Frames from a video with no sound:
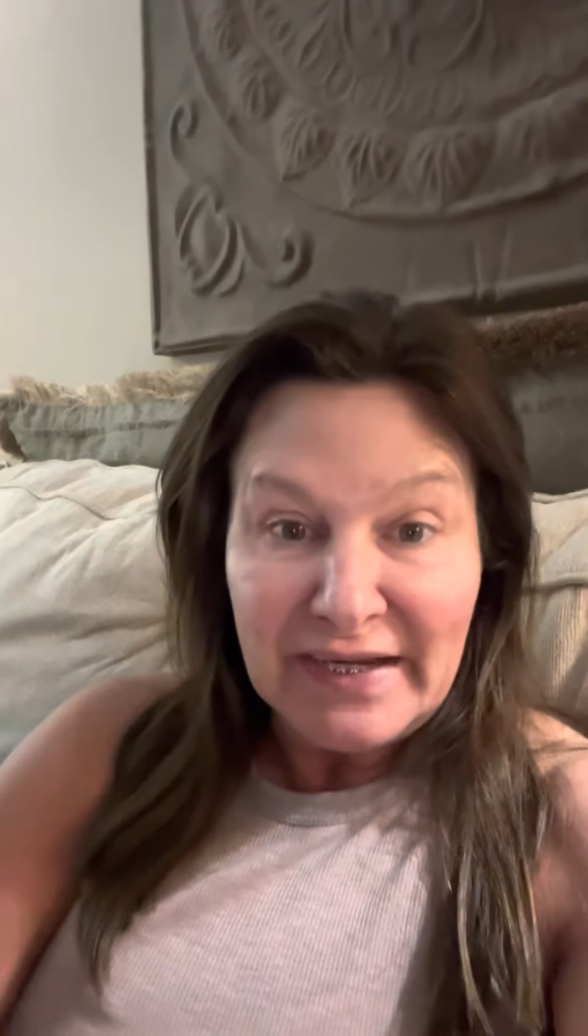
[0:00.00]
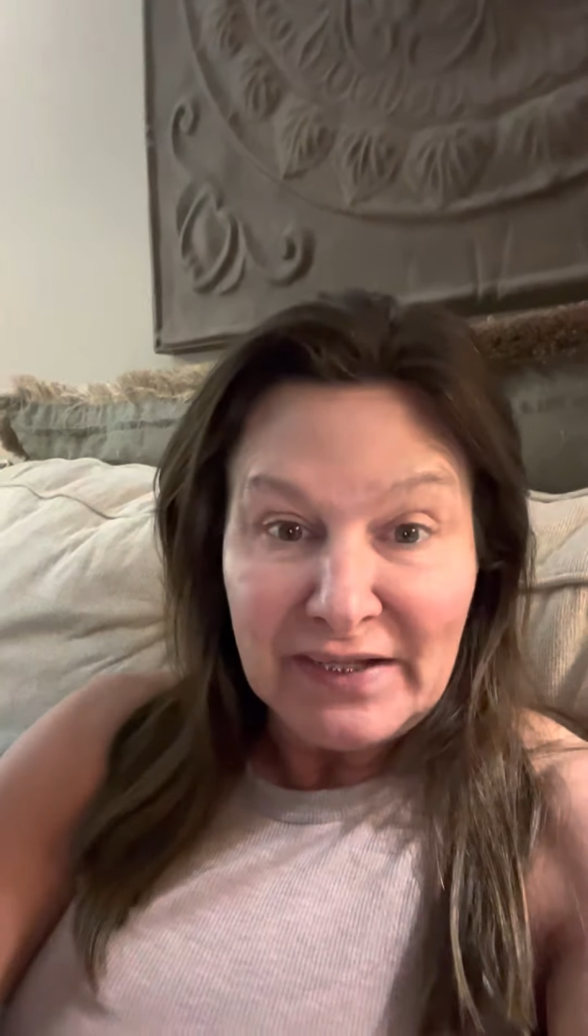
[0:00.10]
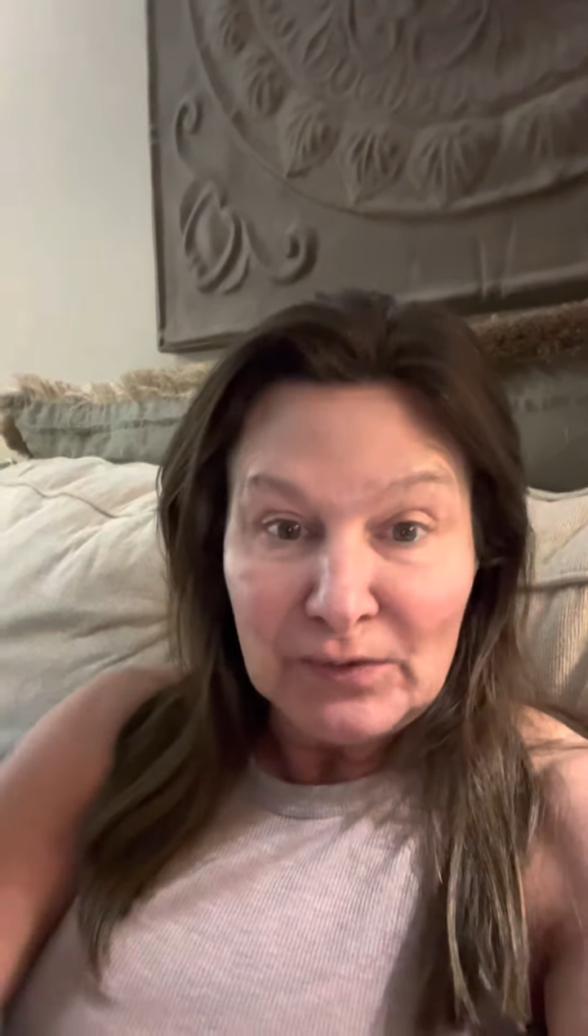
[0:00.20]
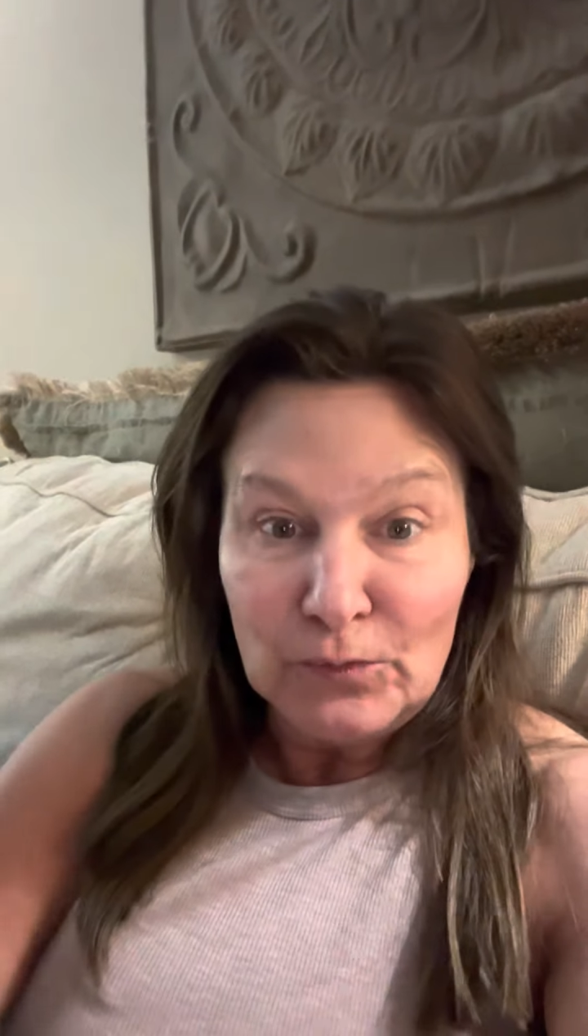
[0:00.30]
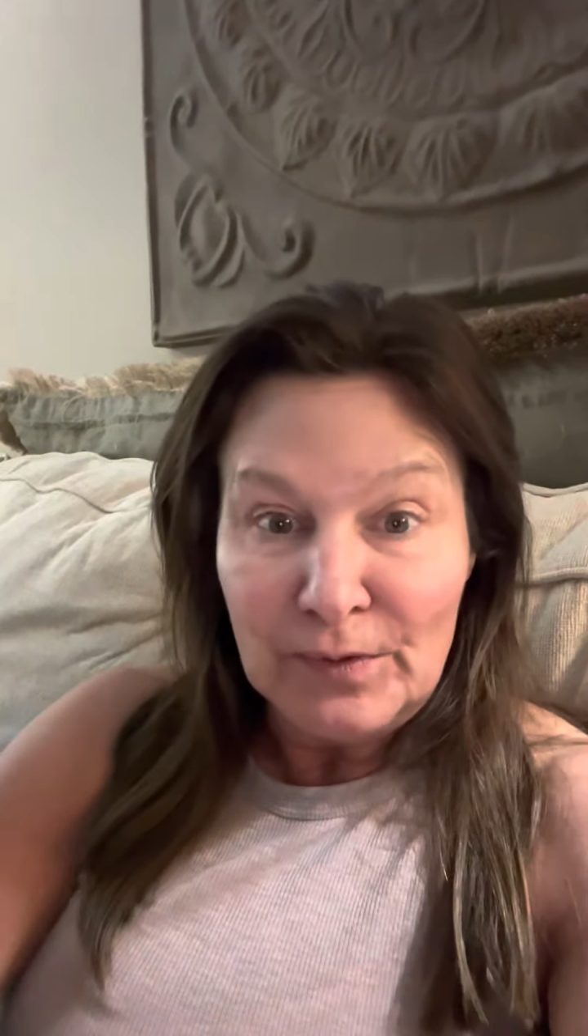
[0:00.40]
and
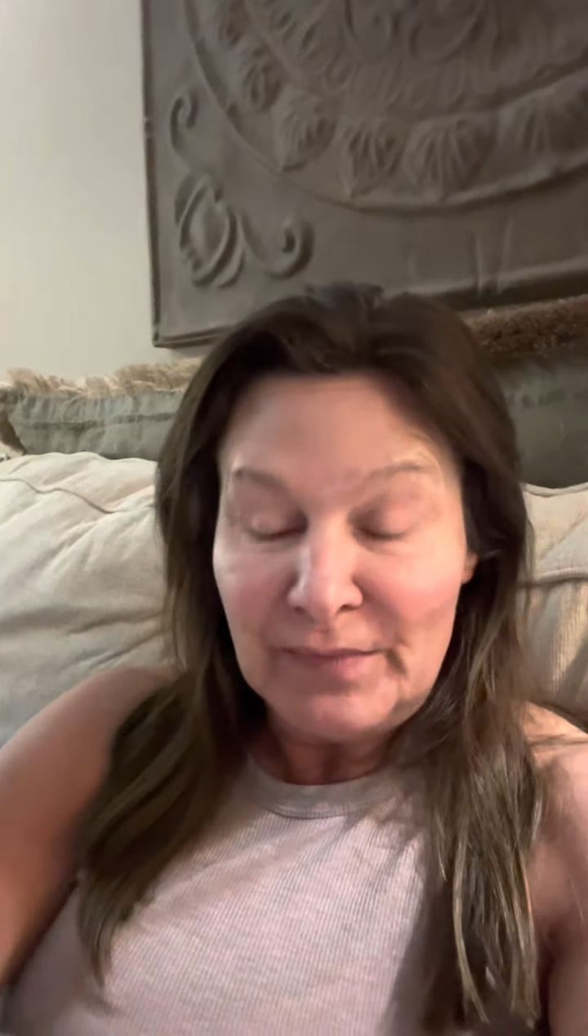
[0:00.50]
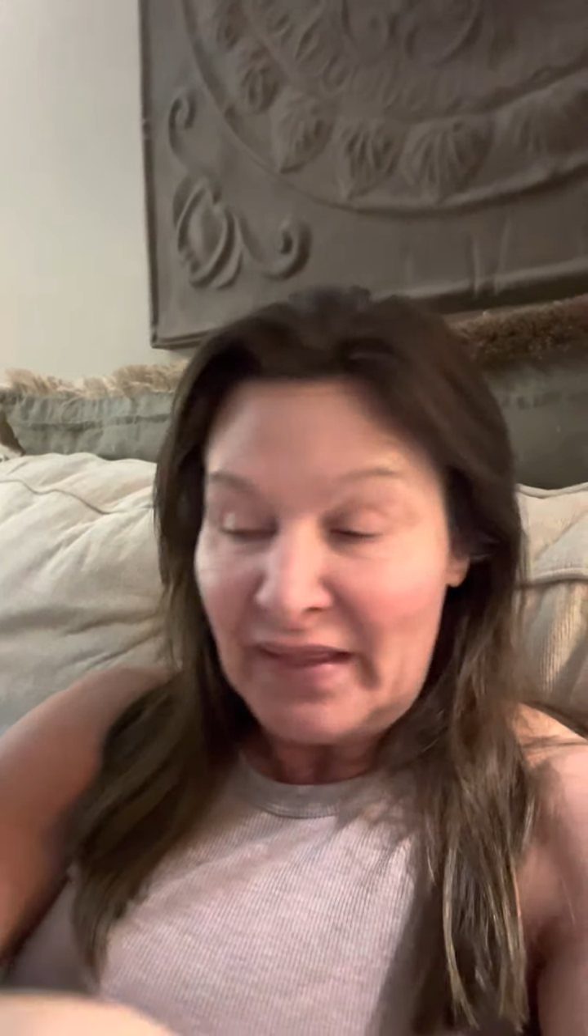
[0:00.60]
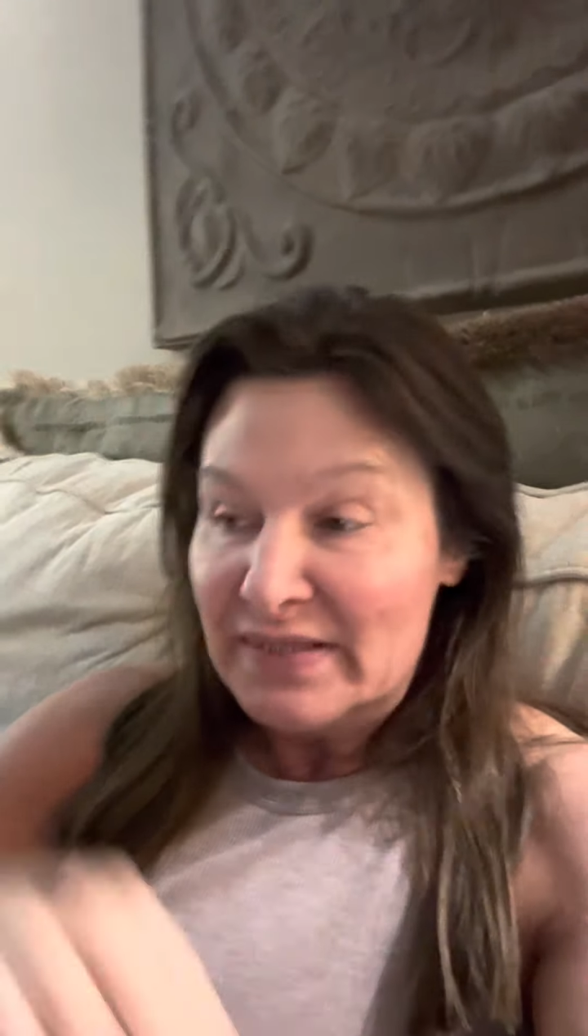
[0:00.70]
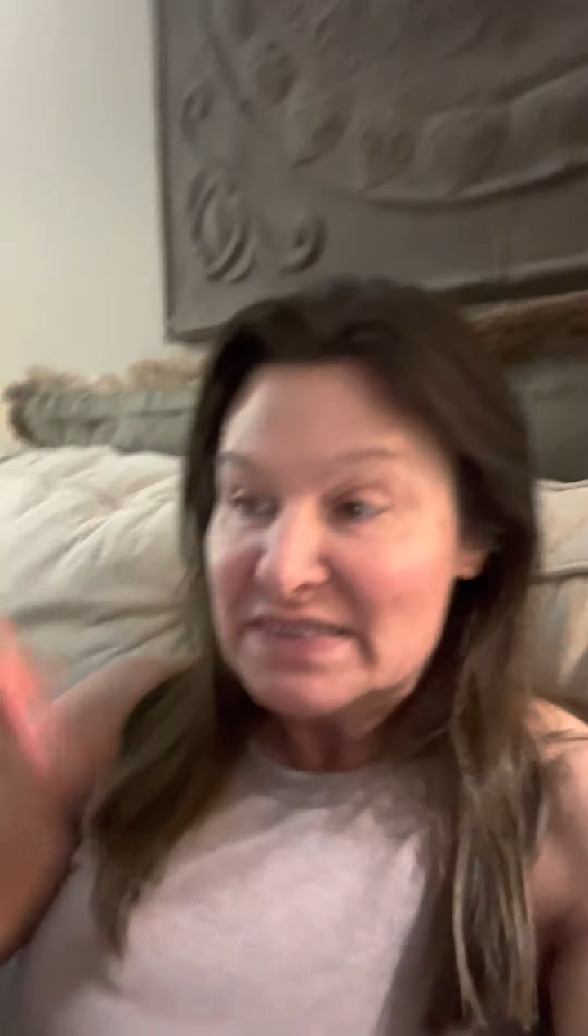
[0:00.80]
Lori met.